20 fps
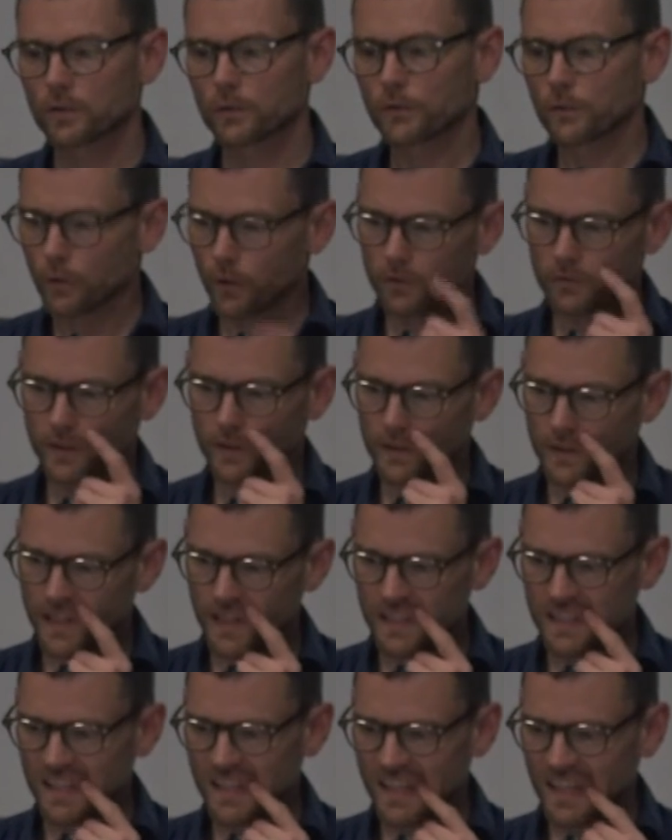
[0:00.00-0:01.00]
of course,
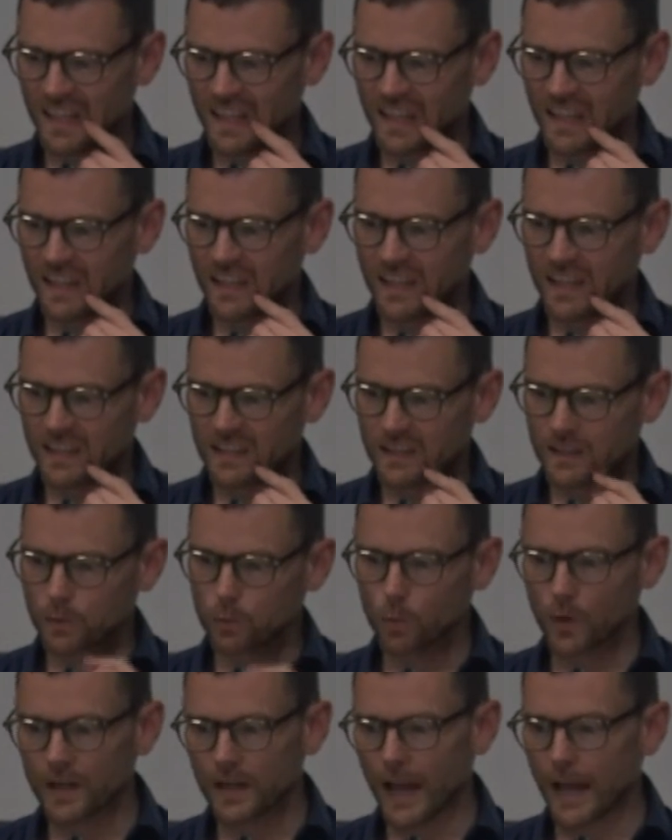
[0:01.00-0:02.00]
that
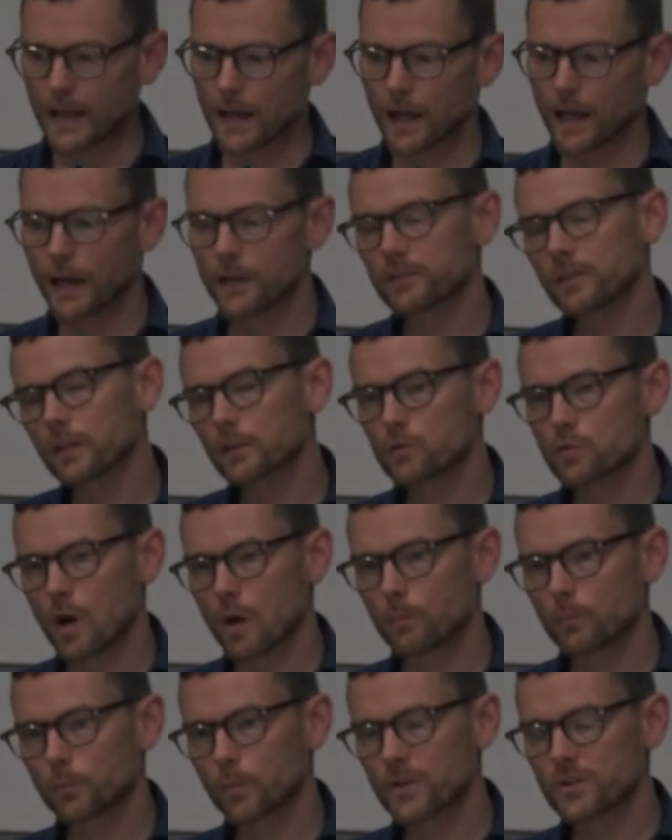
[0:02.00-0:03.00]
when analyzing
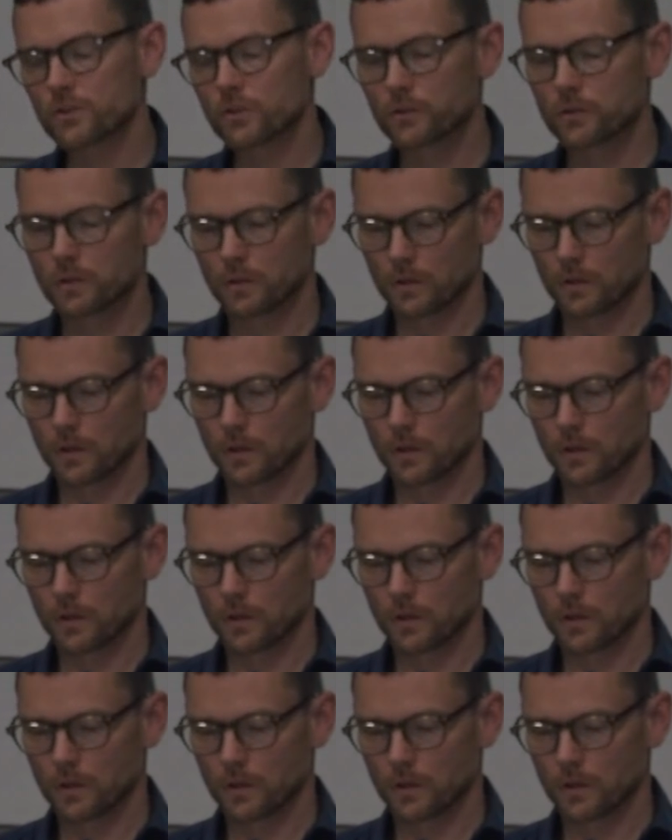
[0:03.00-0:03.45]
Trump, we should